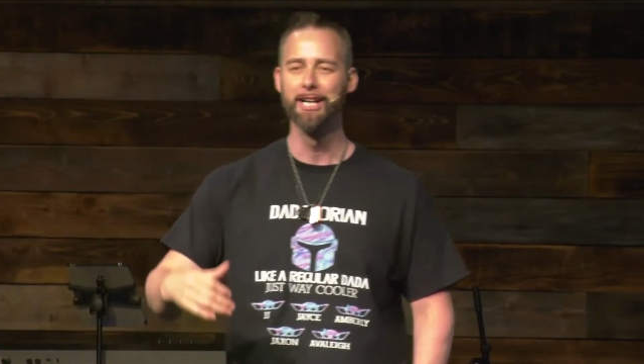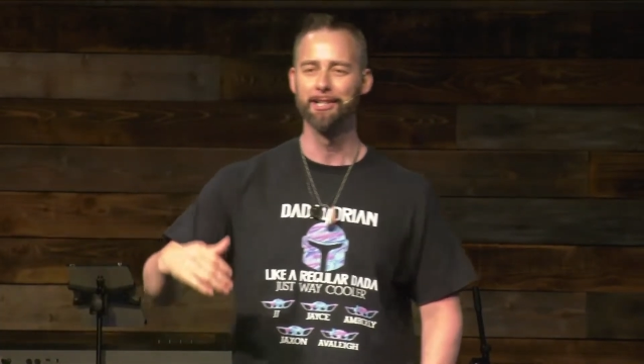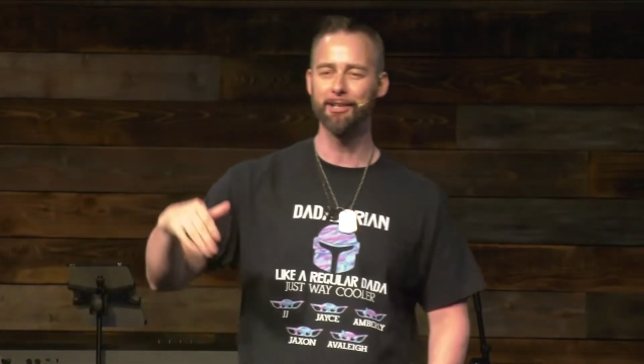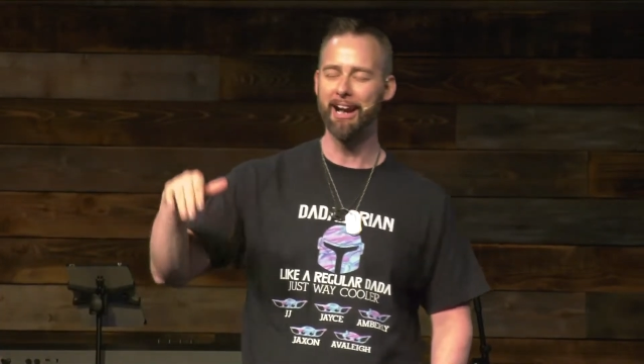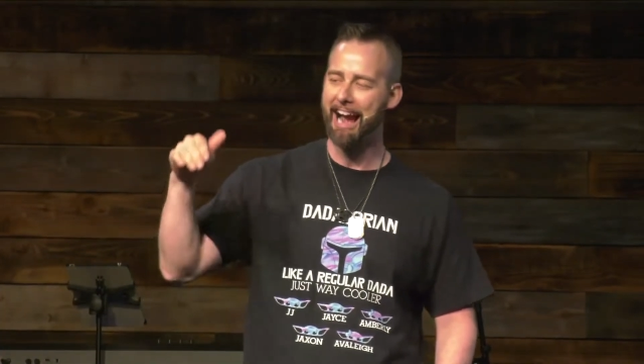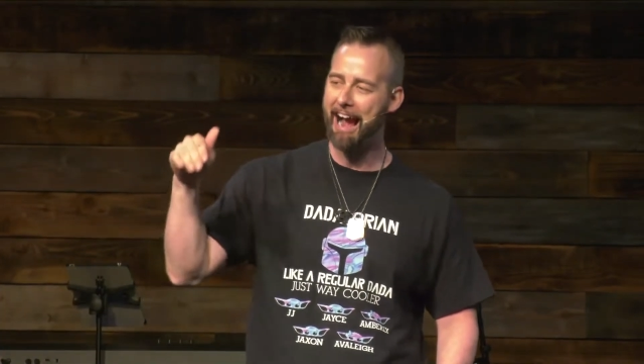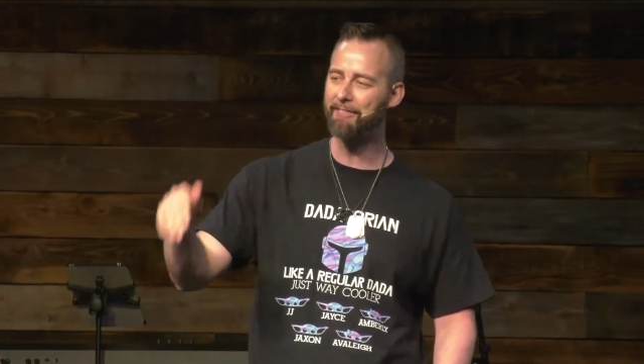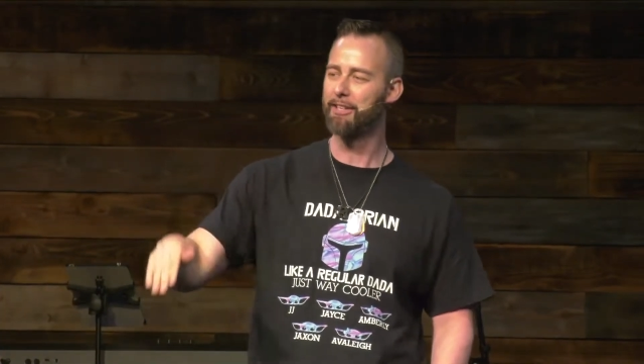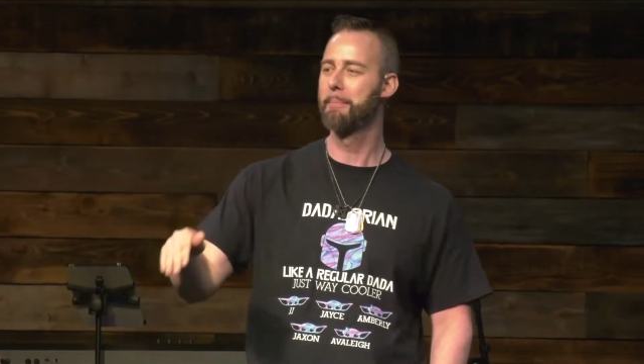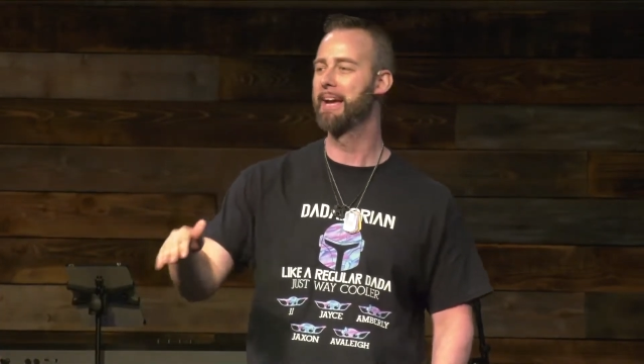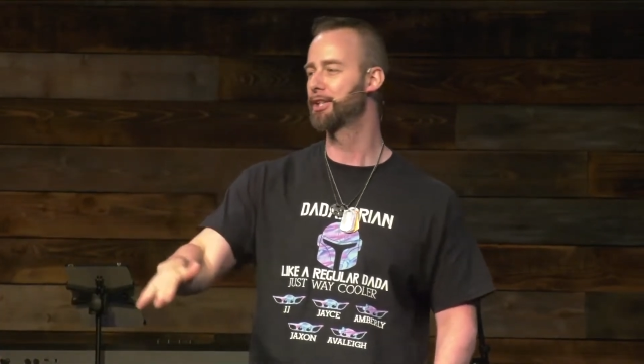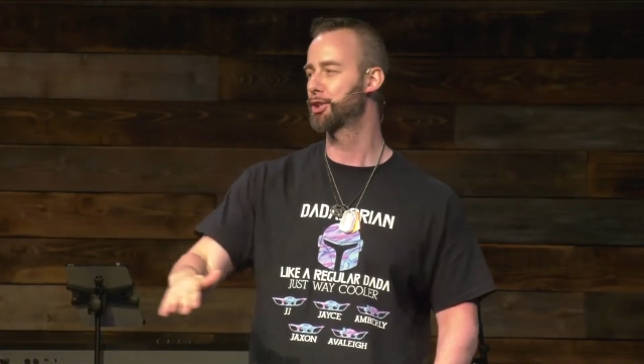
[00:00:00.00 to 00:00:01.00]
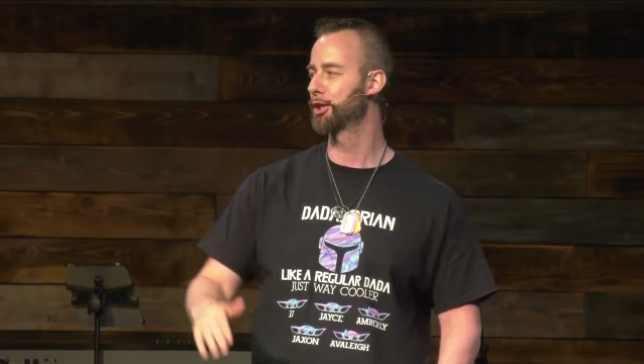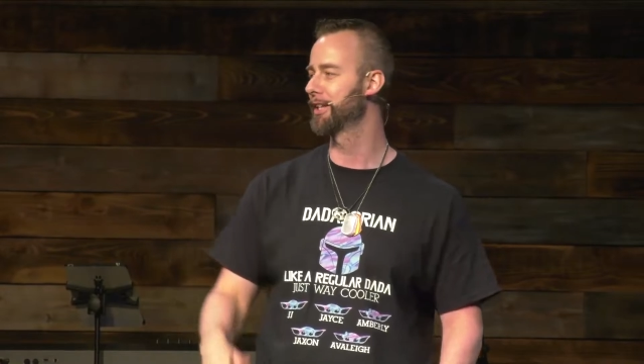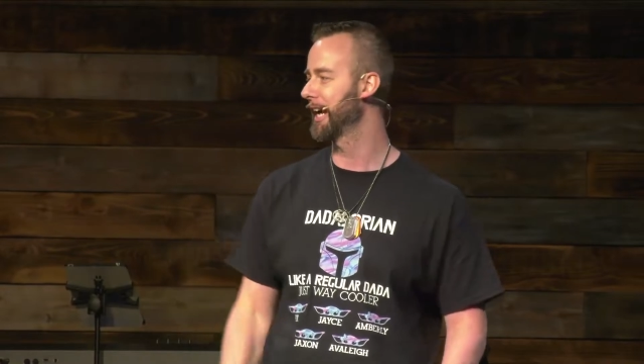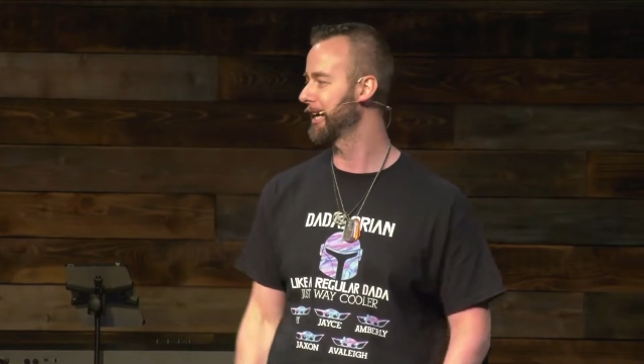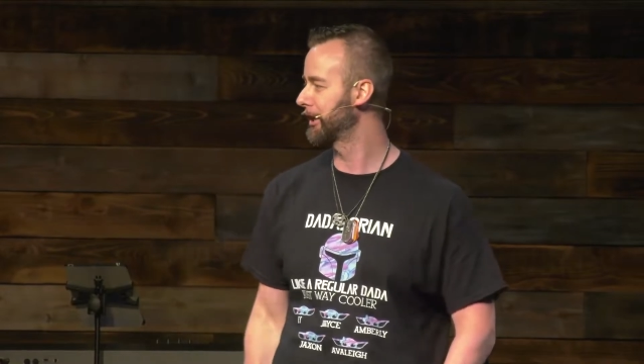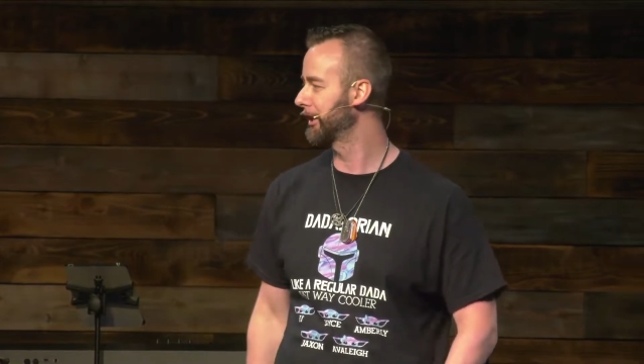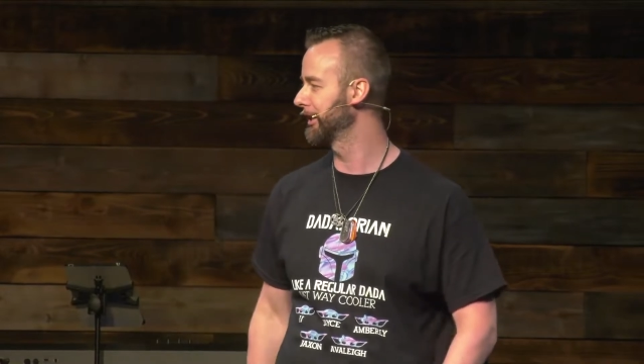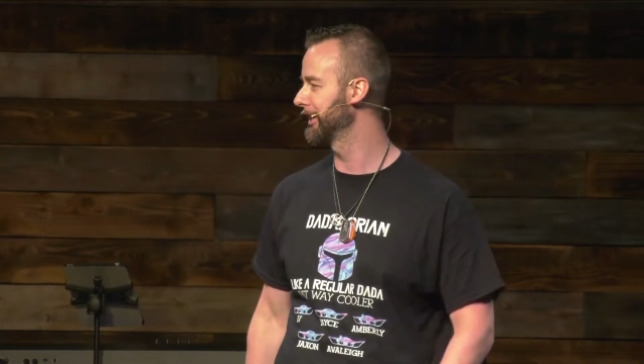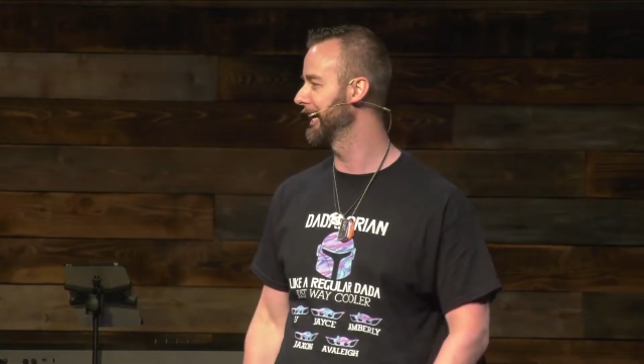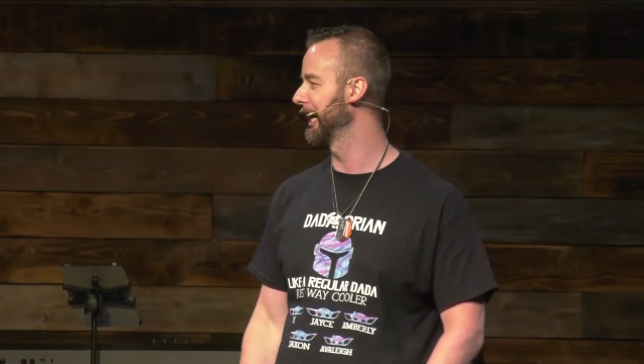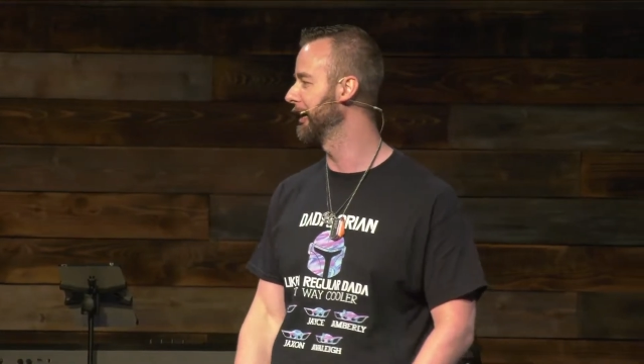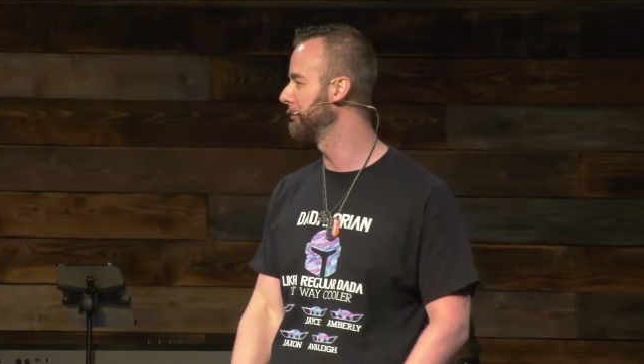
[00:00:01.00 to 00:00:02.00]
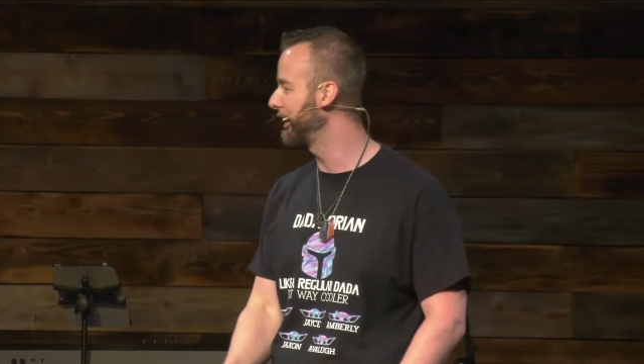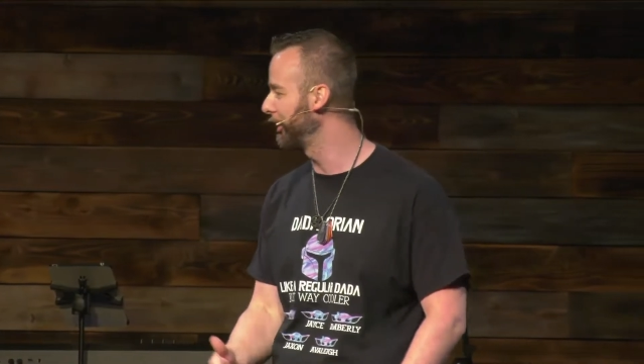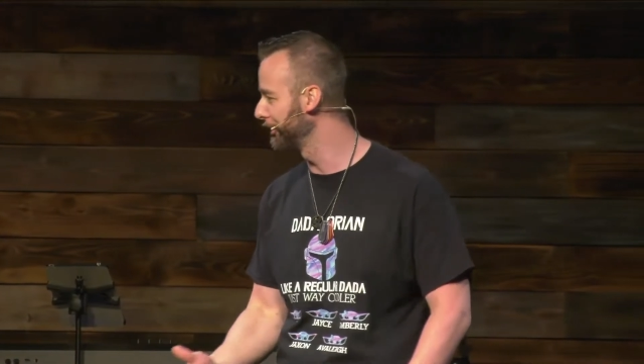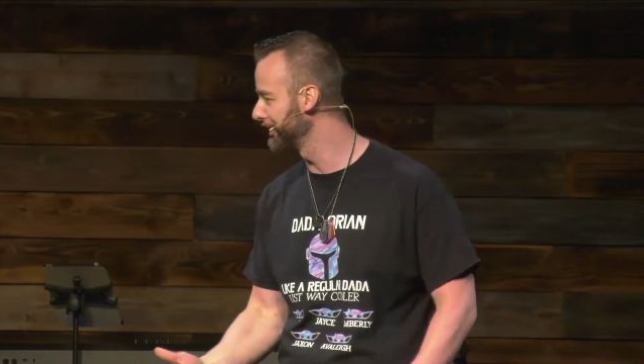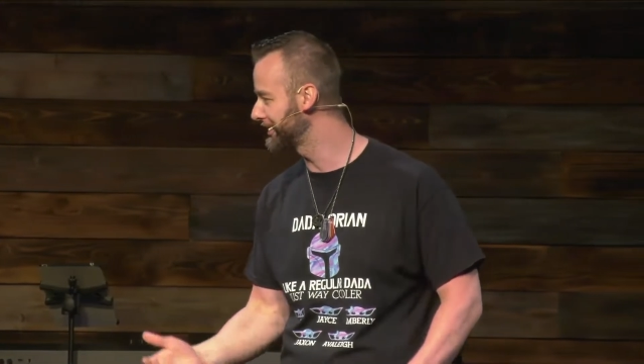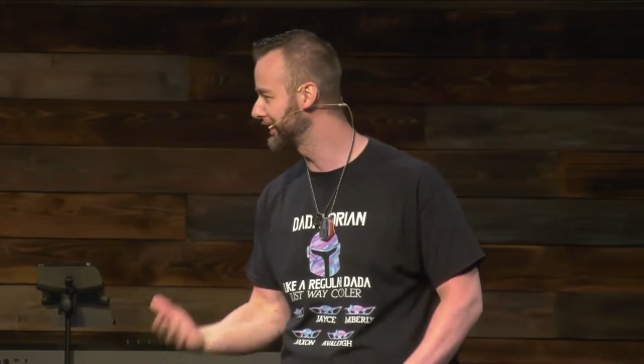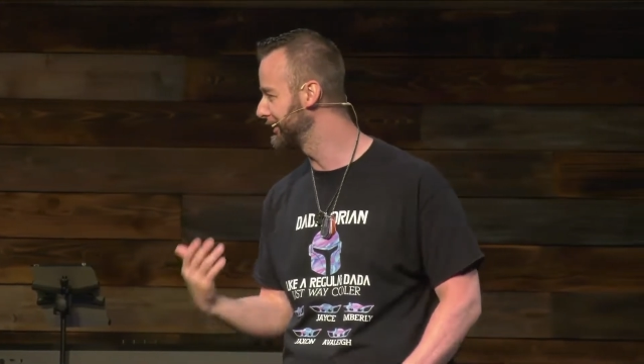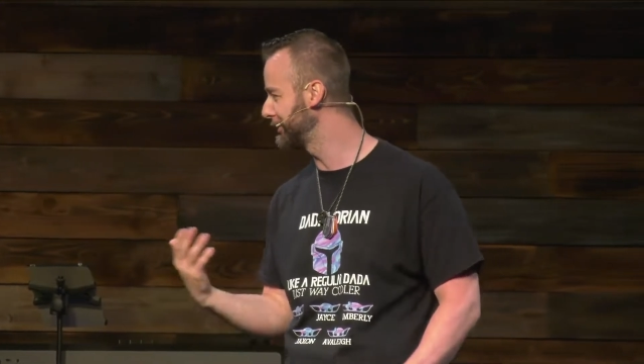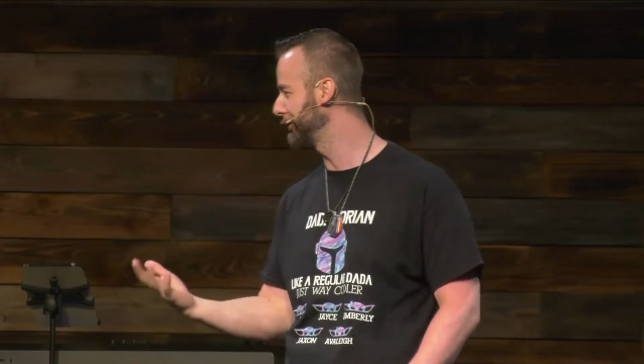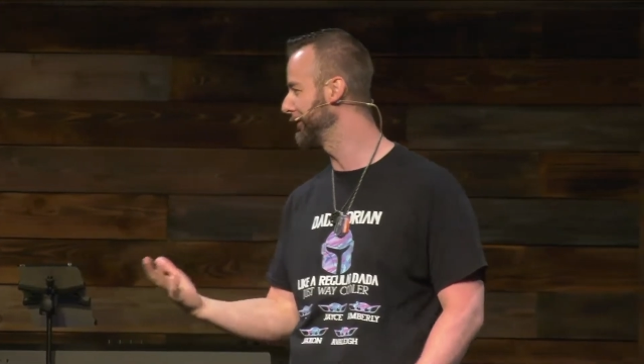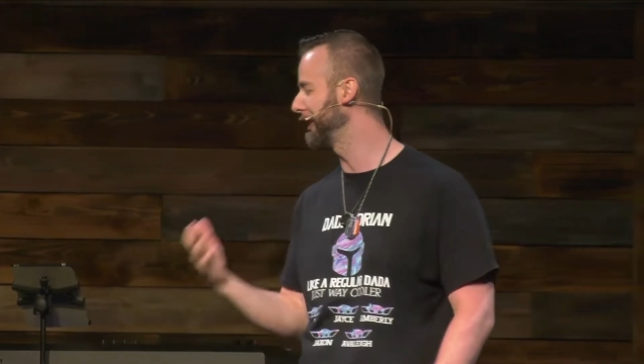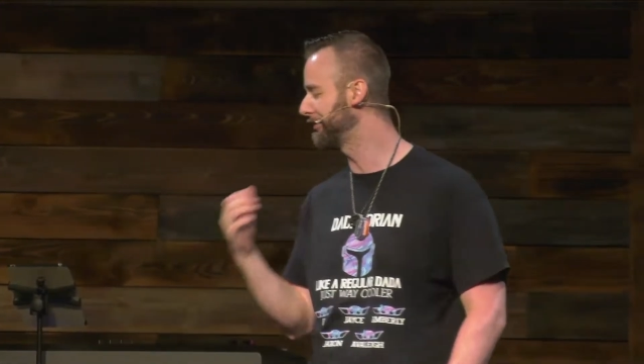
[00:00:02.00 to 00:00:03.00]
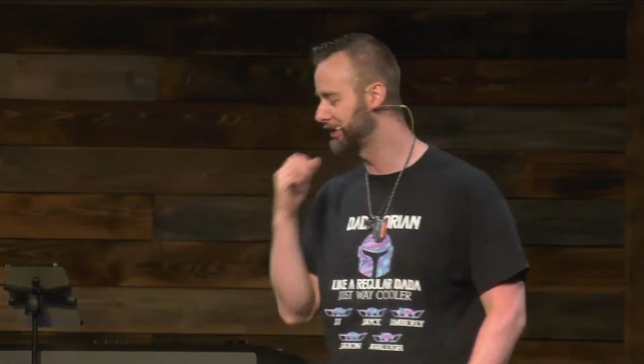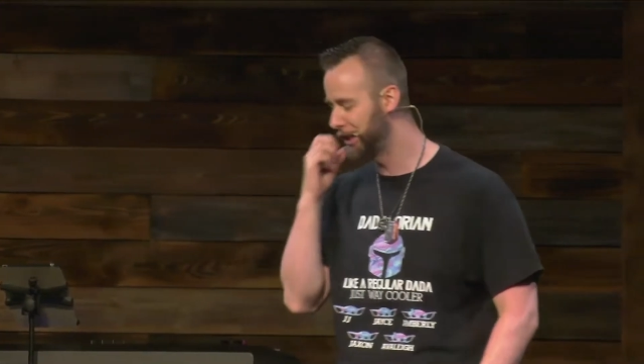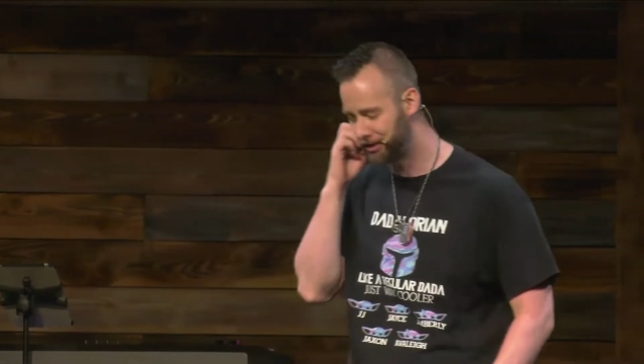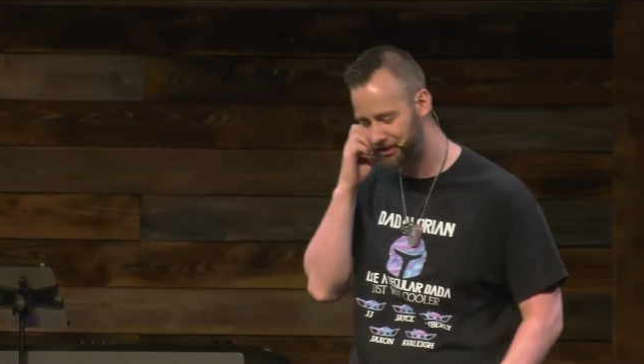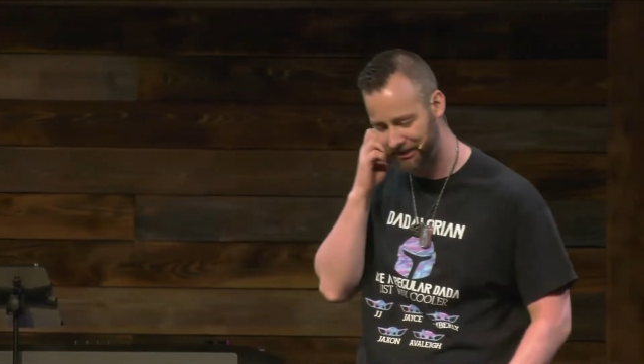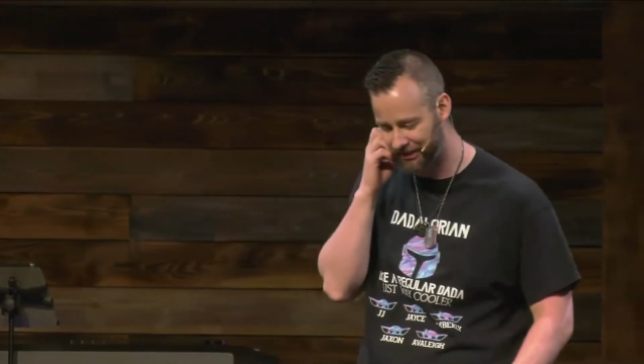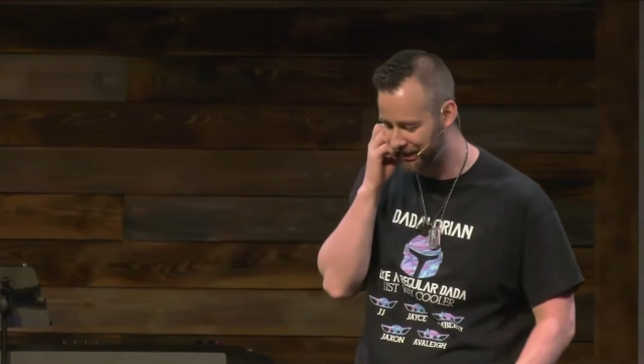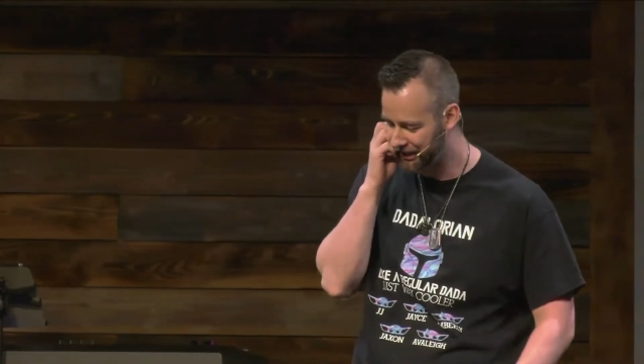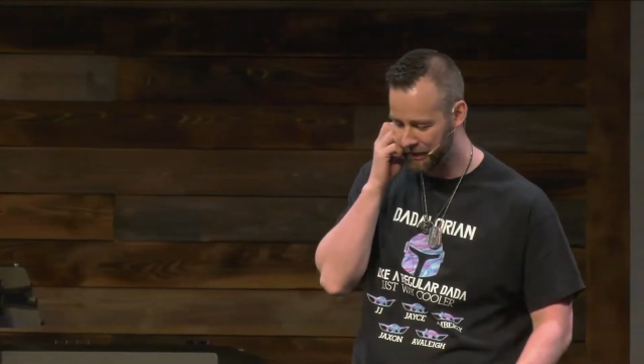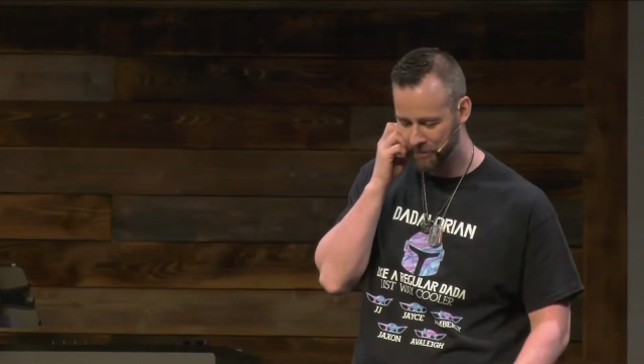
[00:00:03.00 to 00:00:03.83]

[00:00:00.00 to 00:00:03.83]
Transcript: So I have to make sure that I clear the air. My oldest son's old enough to know. So I said,